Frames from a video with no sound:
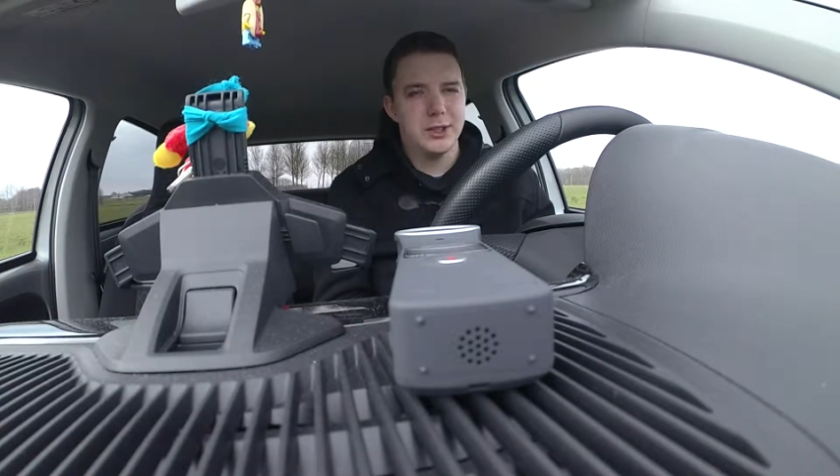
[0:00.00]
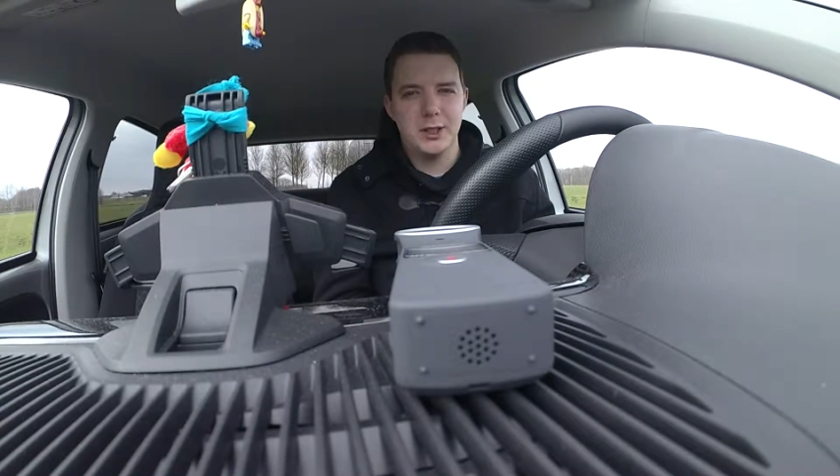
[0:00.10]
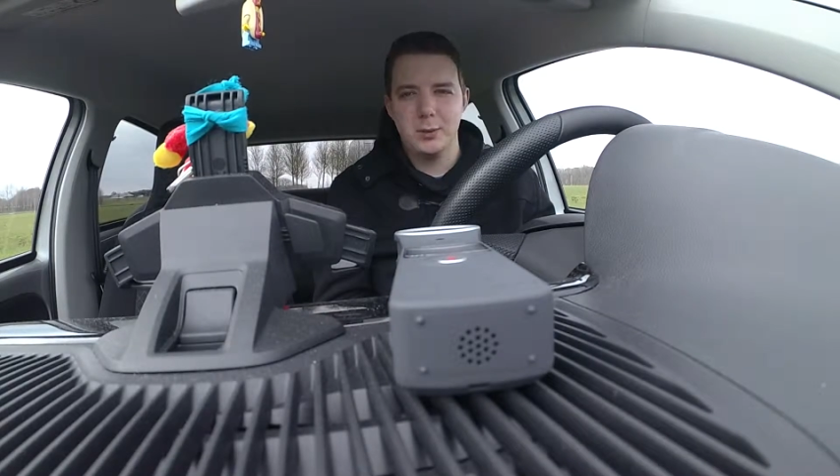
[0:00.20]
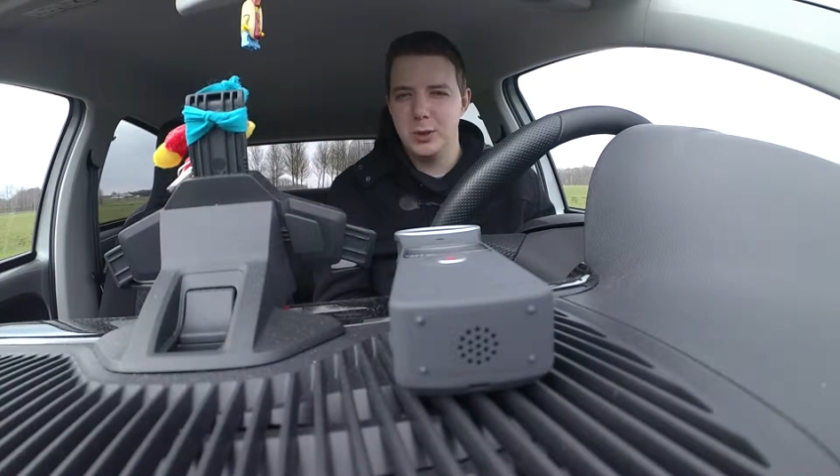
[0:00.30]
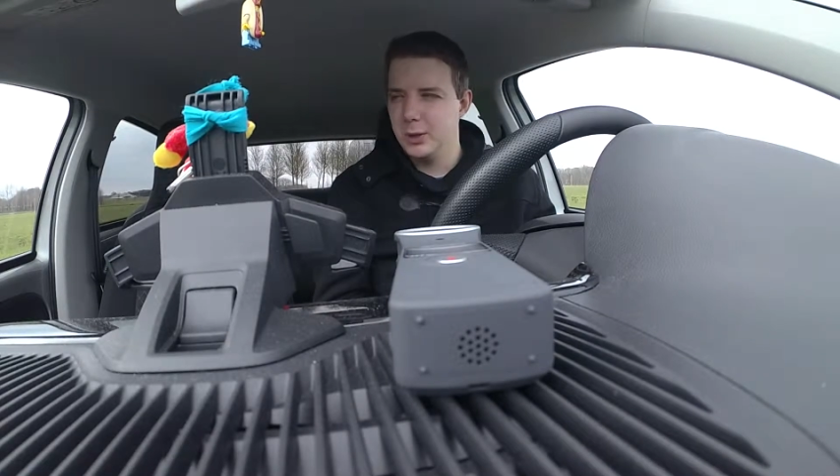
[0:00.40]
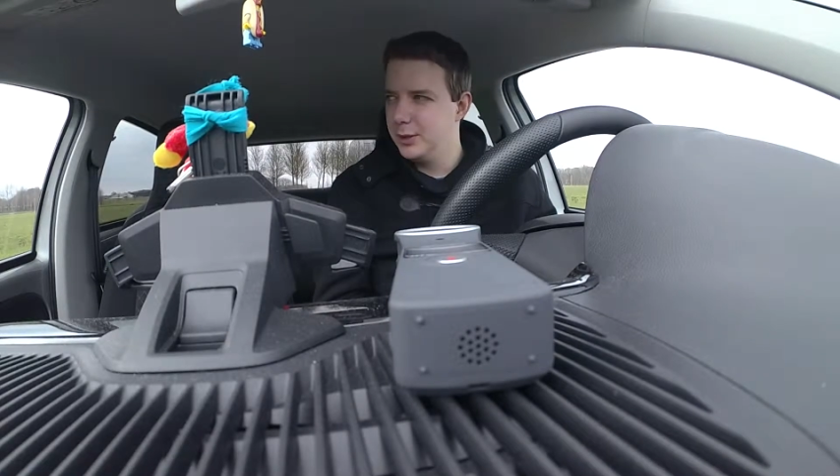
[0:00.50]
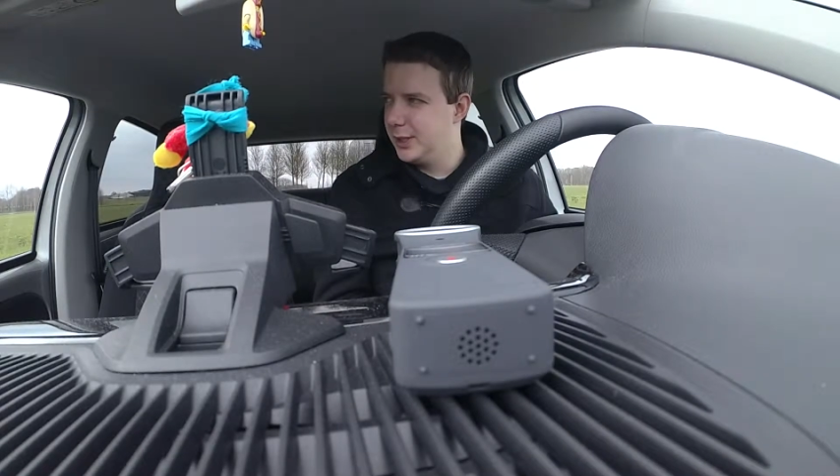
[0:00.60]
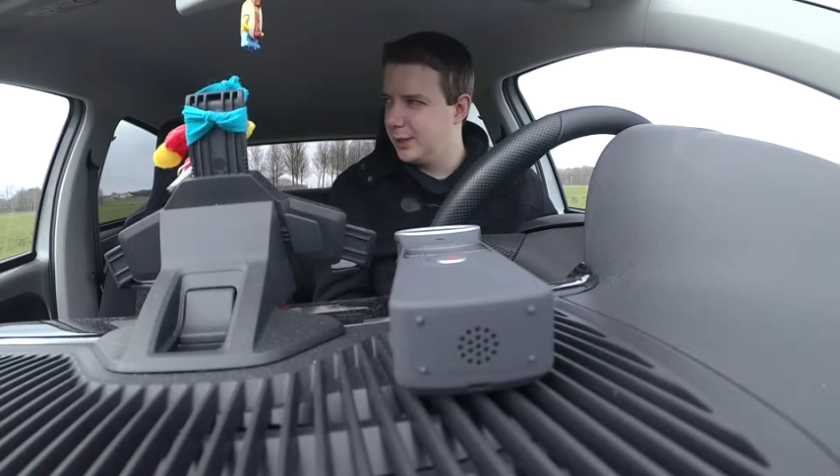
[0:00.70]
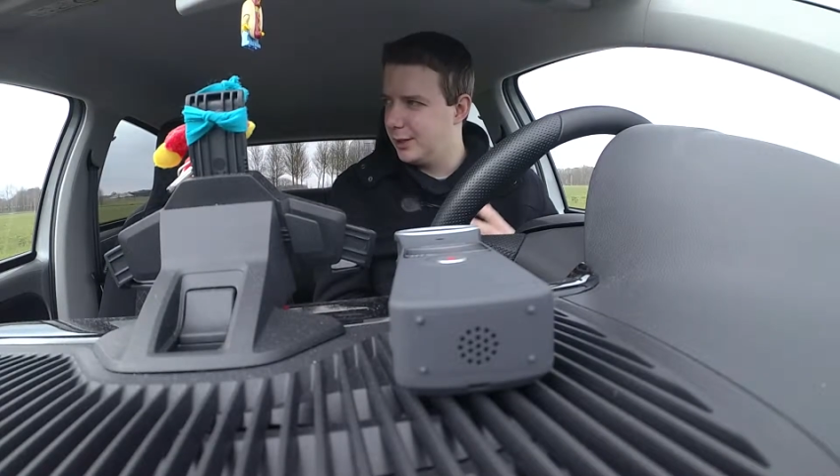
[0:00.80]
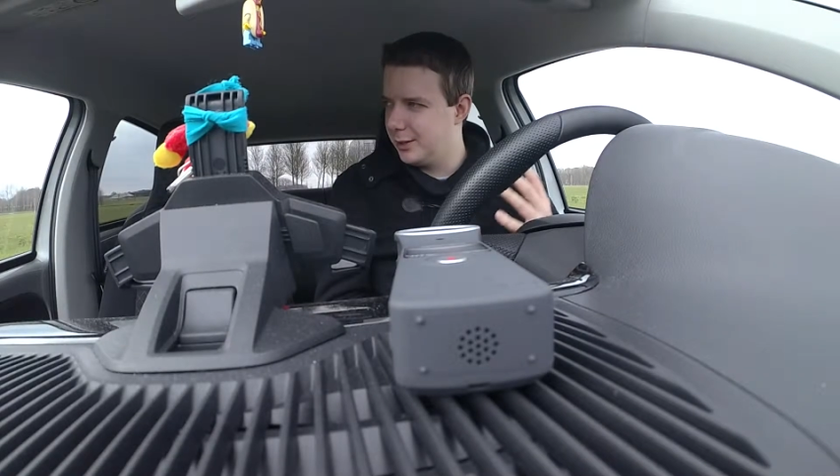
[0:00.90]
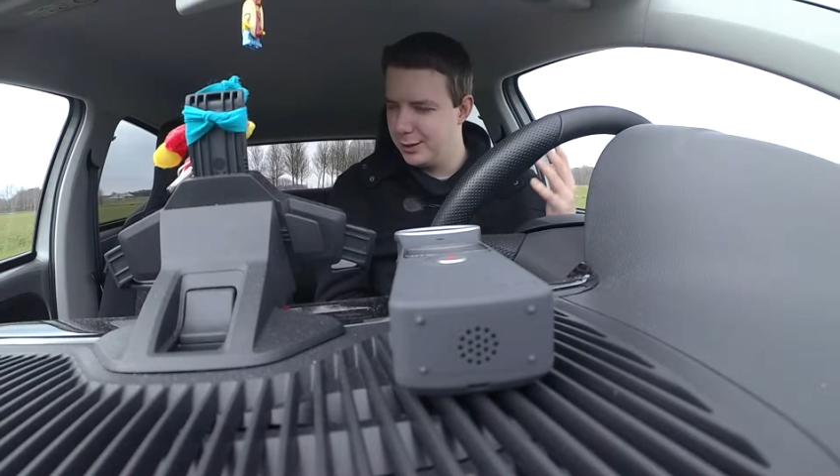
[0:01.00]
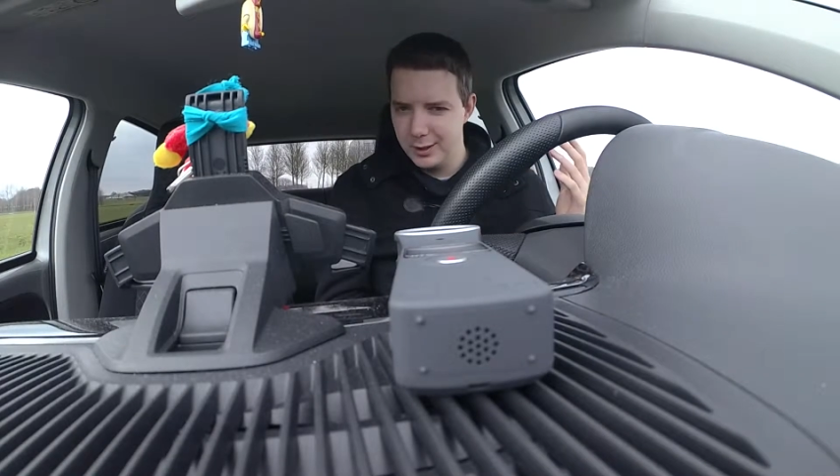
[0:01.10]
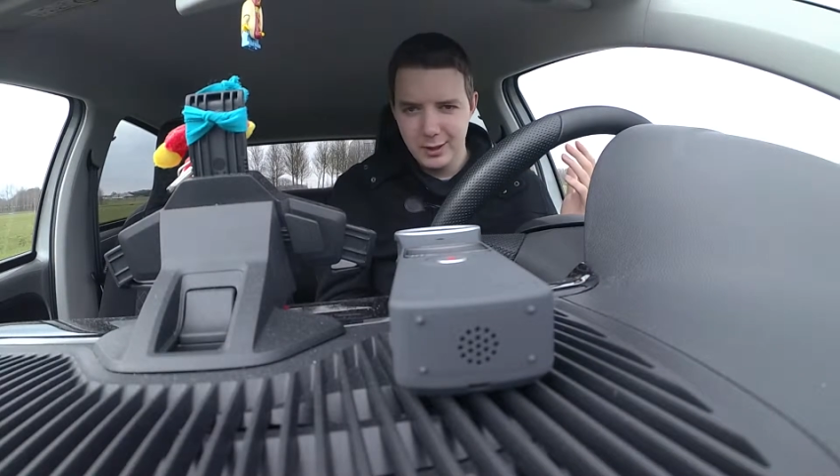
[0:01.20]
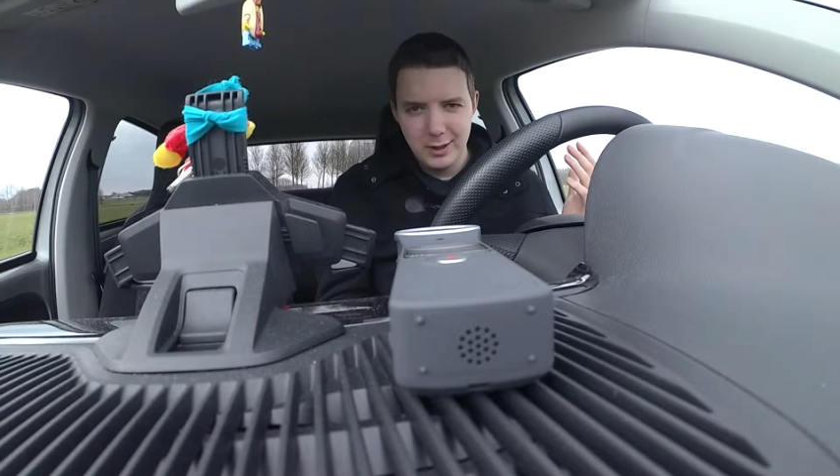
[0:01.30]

in the world that are